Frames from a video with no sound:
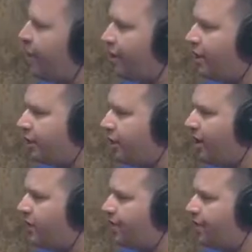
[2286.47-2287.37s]
was
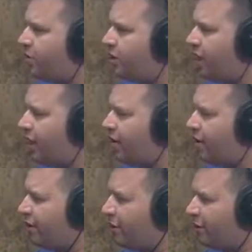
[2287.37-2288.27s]
2014,
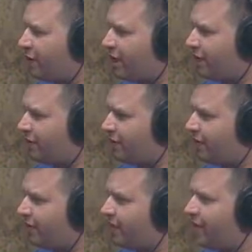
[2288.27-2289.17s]
maybe
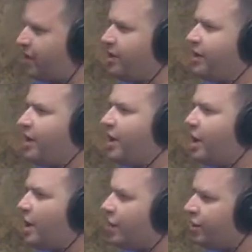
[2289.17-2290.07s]
2015.
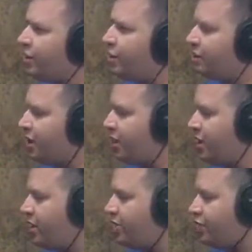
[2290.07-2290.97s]
You
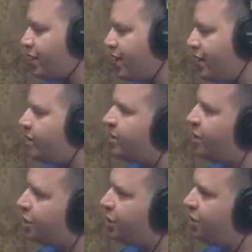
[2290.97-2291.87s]
did a breakout
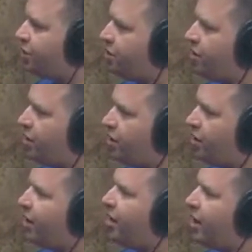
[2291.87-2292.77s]
session
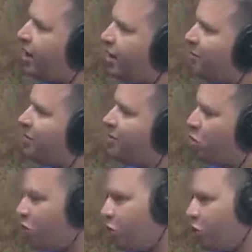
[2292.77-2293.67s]
on how to be
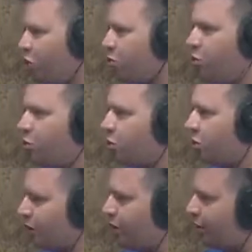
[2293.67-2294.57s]
more
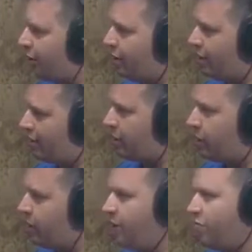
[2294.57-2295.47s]
bookable and on like and
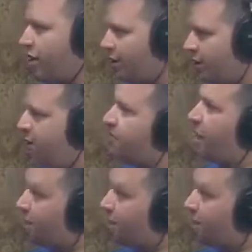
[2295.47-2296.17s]
doing a process of how to